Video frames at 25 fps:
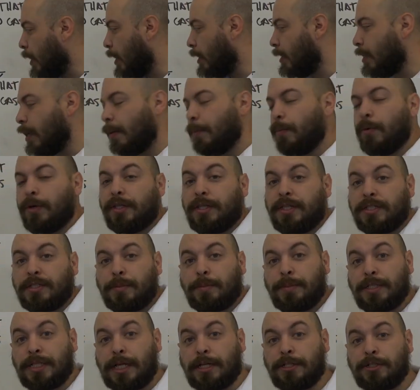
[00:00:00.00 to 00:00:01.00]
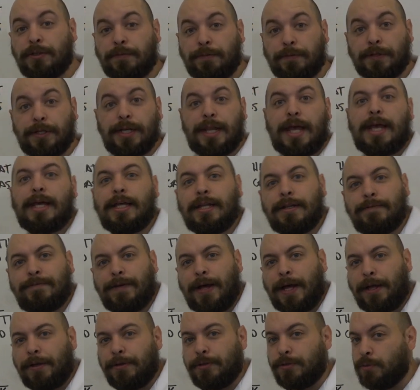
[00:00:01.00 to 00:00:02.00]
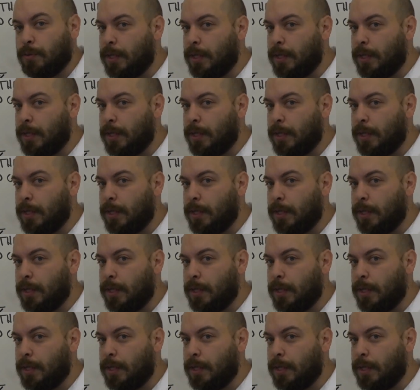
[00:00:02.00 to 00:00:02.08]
end up with is the potential for negative values.